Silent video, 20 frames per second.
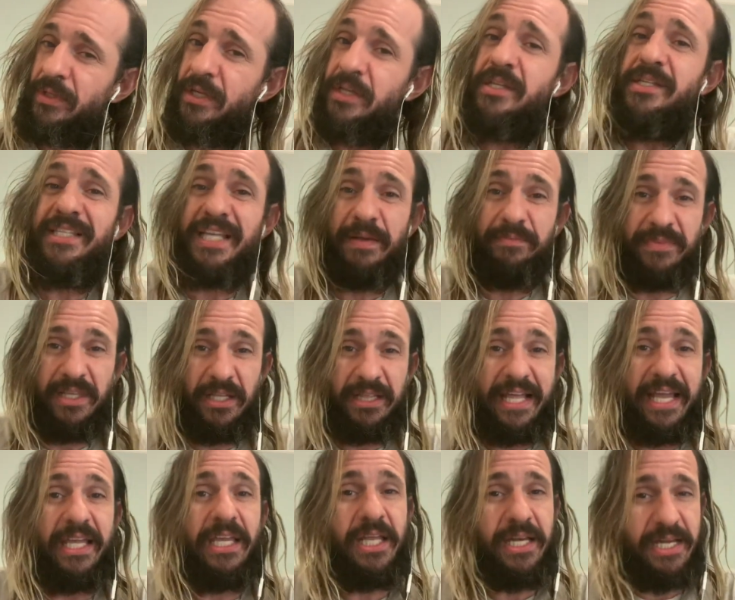Same thing
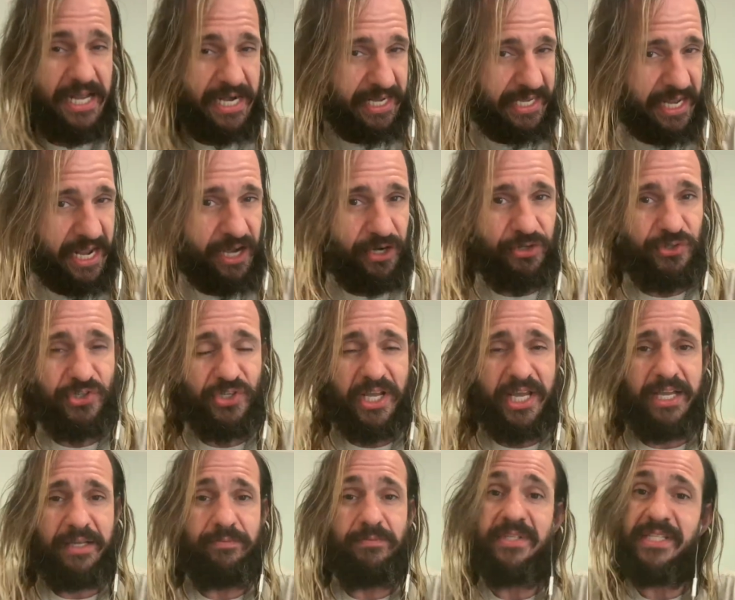like kinetic
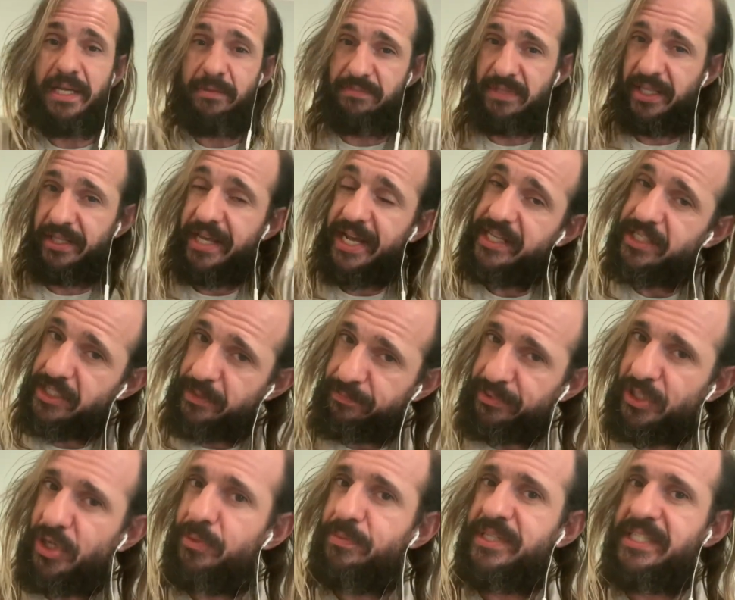energy. Same thing like
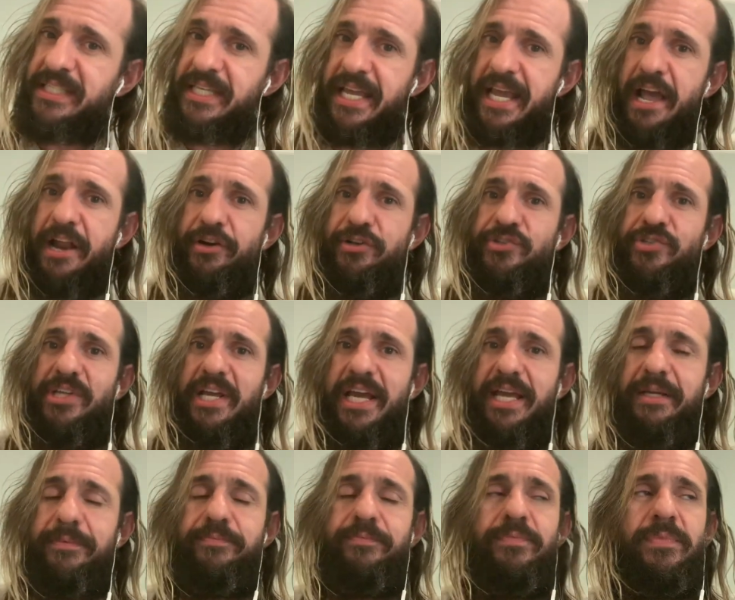diplomacy
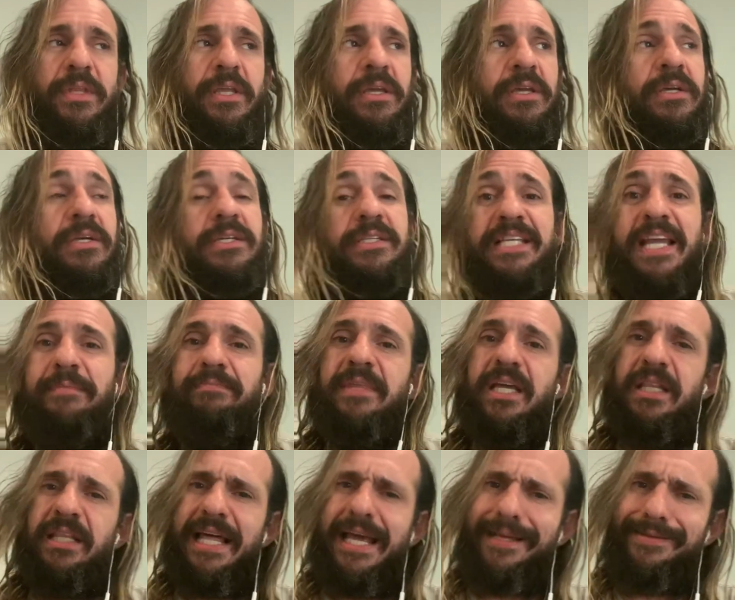energy. Same thing
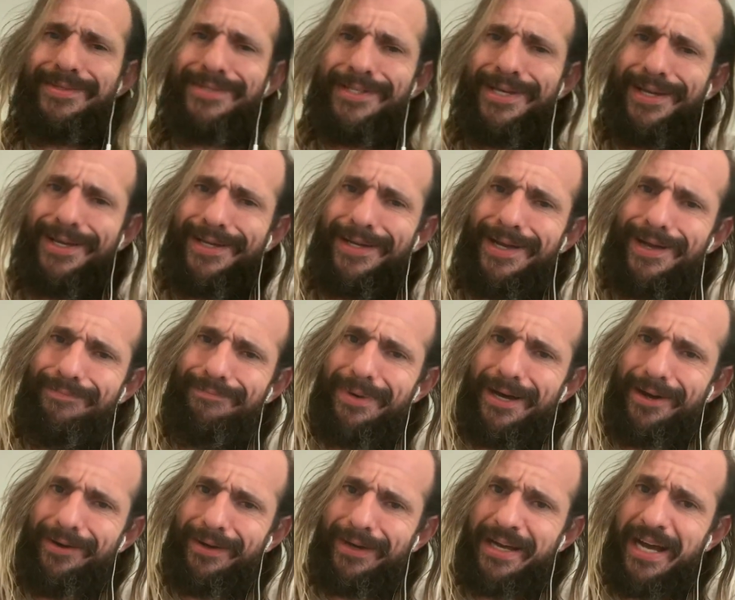like suck it up,
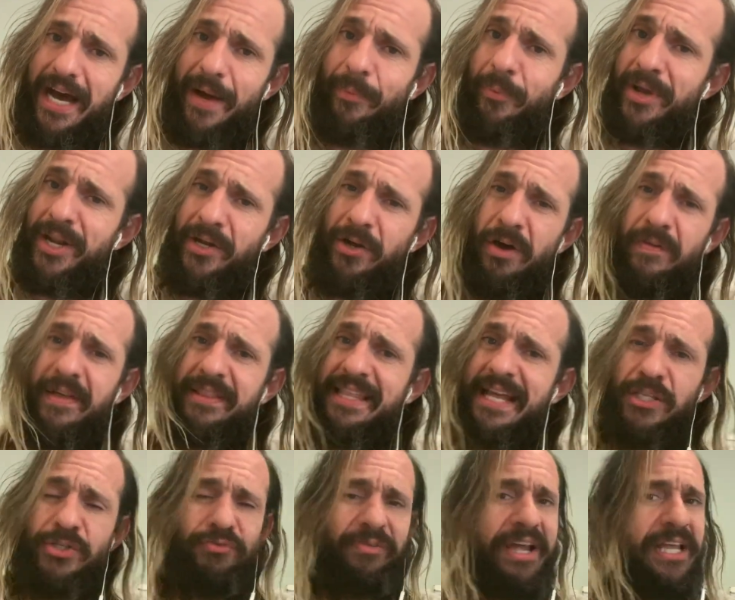buttercup. We know that
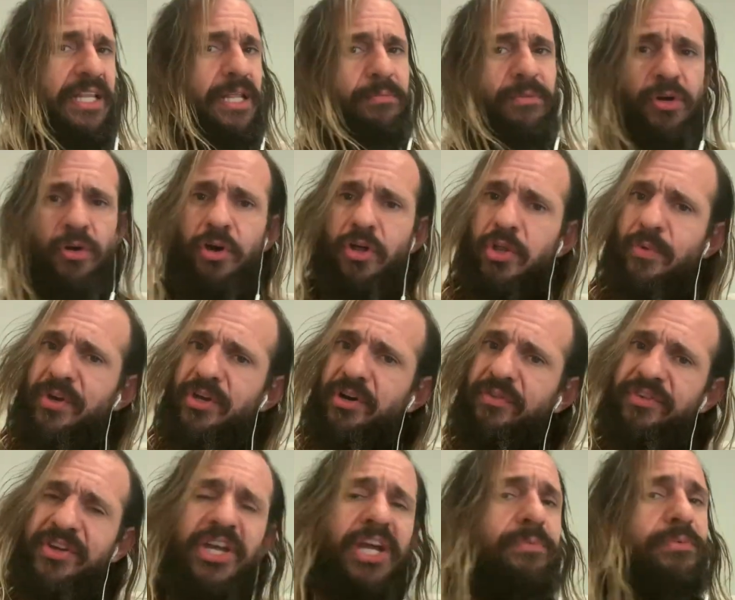that's random and all the way over
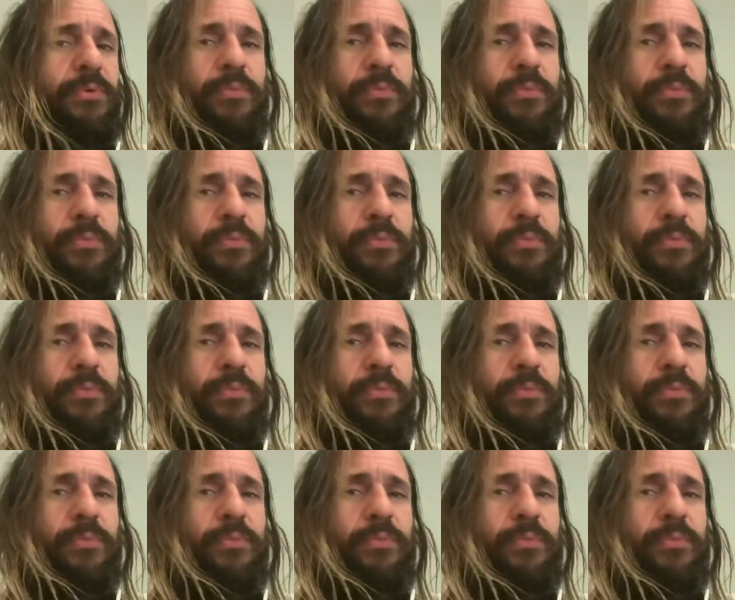here, but